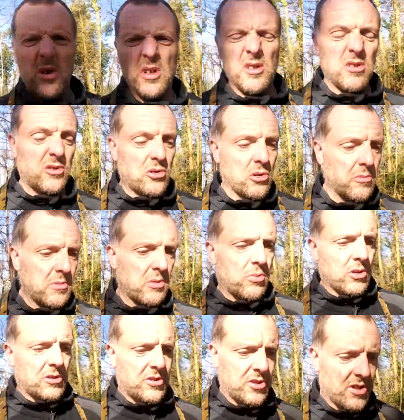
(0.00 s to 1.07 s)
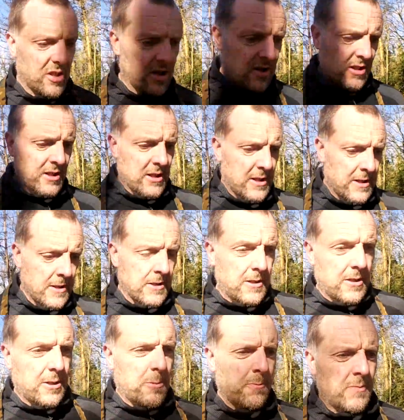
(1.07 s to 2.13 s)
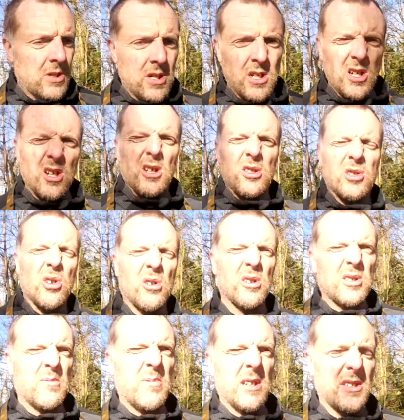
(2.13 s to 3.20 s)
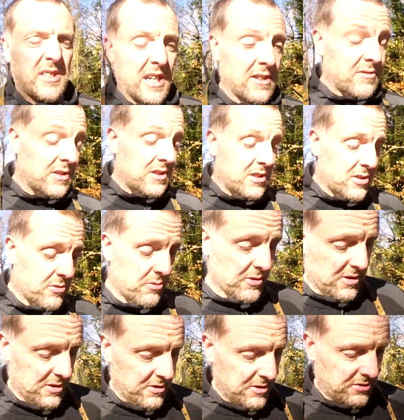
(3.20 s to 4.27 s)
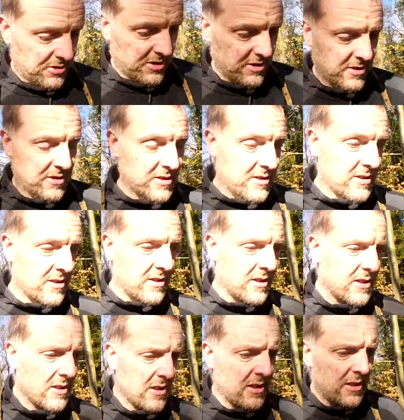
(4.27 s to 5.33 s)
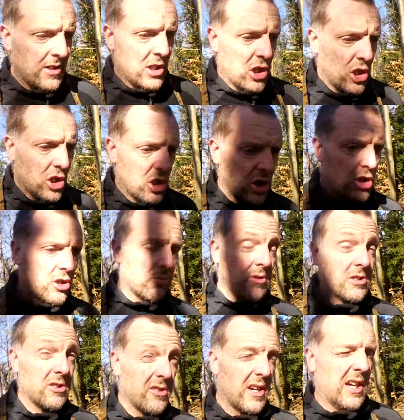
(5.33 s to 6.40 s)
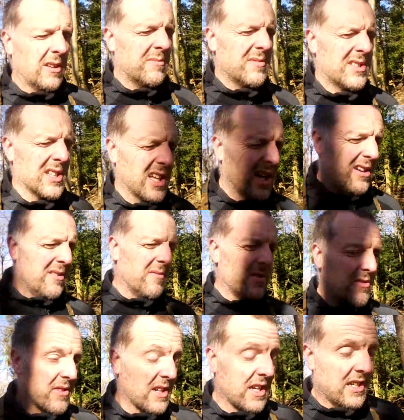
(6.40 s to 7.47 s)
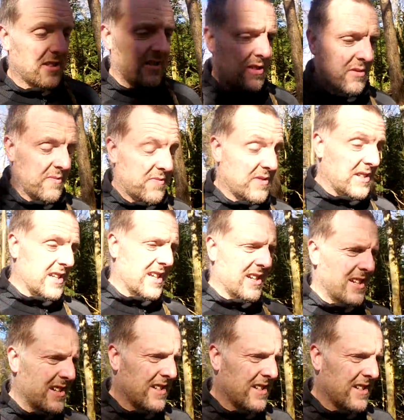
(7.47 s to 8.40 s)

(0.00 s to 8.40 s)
I'm going to enjoy my woods. Um, sorry I was a bit down in this one, guys. Uh, we do aim to get up there again, hopefully.